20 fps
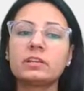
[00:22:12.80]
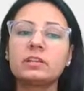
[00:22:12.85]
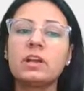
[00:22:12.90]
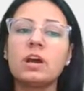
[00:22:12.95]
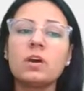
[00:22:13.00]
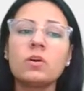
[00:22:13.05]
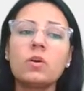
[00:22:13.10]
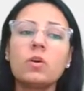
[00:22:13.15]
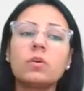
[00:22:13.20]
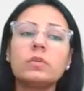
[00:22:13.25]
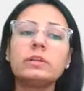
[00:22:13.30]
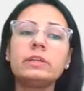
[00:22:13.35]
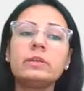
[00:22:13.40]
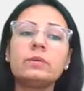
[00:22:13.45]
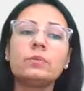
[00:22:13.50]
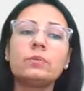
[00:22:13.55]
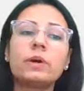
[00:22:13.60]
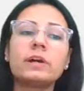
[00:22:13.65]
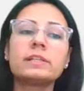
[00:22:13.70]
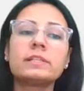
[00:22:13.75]
Now,
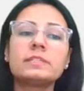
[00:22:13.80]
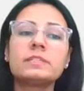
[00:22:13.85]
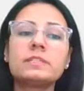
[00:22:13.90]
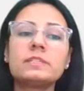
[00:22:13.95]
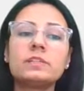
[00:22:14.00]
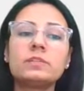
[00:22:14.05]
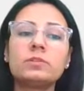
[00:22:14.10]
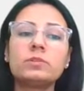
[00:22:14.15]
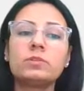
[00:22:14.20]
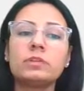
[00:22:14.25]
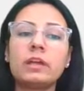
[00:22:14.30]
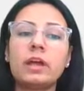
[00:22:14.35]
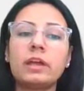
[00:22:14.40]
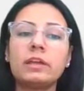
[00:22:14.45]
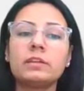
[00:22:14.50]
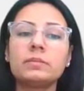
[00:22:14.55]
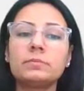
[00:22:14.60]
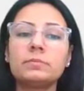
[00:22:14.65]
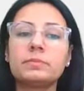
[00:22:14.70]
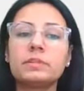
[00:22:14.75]
only one
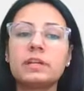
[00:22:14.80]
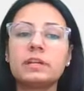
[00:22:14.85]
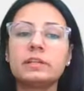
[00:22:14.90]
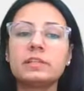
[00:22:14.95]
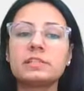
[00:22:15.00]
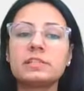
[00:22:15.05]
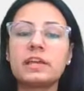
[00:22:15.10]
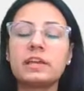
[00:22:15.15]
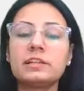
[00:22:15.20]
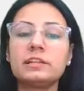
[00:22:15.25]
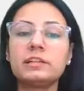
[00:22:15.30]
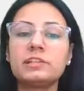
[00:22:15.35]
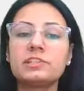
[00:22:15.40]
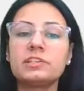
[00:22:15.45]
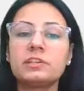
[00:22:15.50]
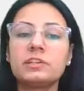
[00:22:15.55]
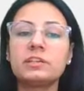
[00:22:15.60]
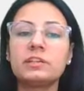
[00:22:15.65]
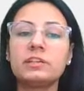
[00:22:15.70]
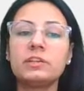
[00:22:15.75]
serotype that is
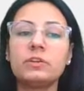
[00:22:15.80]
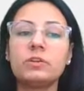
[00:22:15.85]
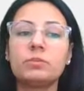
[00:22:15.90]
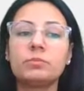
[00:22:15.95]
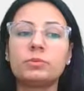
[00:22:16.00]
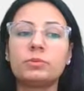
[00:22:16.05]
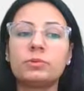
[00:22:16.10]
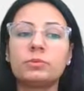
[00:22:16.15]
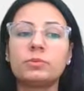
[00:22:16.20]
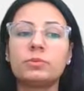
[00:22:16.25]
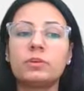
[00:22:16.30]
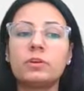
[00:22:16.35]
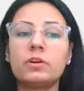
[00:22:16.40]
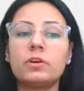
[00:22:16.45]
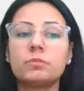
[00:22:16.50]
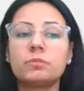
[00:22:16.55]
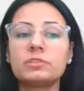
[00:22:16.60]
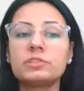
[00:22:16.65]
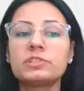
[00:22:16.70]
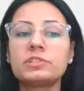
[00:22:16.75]
antigenically
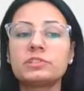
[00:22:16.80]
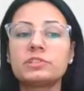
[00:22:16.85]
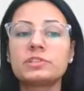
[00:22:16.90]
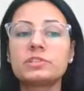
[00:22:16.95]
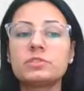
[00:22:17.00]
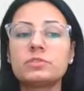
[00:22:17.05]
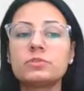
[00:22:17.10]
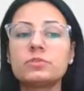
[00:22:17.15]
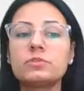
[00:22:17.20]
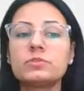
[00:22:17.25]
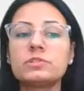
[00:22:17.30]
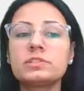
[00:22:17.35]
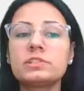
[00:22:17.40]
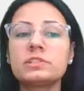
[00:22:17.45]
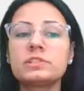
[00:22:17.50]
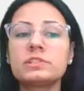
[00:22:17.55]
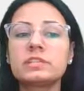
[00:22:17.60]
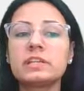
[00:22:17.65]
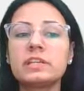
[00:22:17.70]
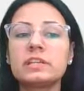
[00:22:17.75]
homogeneous. Source
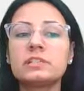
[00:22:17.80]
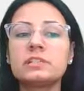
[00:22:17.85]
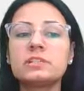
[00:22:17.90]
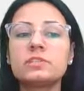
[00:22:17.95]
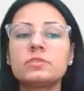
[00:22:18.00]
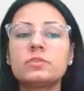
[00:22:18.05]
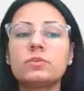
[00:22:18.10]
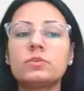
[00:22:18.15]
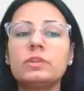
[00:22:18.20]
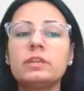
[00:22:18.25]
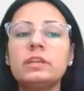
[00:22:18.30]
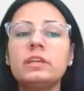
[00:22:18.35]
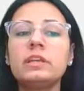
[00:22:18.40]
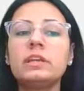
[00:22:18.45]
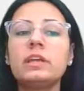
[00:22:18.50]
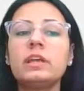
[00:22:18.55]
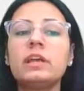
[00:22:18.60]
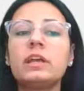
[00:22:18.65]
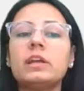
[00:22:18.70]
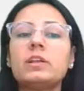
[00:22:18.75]
is cases only,
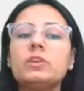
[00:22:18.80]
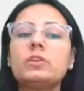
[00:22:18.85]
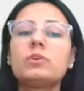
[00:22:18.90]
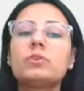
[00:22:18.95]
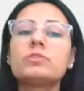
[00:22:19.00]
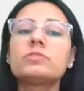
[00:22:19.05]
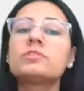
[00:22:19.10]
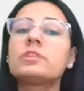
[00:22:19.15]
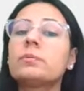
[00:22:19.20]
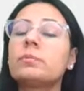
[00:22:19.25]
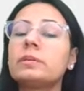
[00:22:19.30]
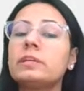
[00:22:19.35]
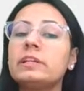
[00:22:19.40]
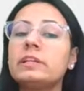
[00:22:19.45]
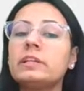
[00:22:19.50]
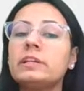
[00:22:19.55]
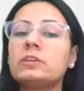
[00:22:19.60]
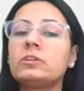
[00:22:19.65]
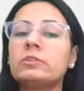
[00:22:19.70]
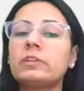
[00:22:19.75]
no
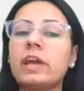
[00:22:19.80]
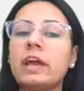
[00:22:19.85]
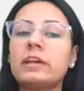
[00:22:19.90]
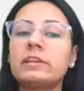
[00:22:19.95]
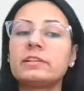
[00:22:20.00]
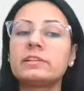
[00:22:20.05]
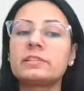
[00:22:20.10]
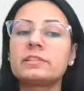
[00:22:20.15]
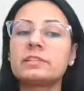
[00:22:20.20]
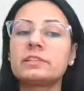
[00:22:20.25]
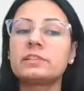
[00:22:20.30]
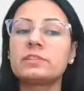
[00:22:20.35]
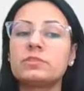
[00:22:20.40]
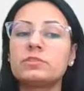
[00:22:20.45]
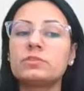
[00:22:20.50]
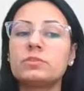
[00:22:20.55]
subclinical carrier stage.